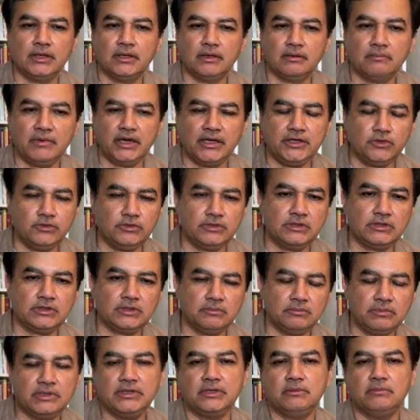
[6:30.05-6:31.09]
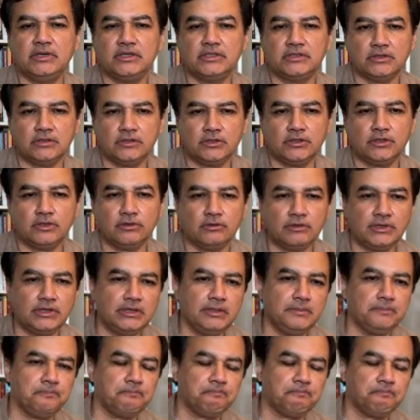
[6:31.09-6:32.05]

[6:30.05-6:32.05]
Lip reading: by using the perturbation theory.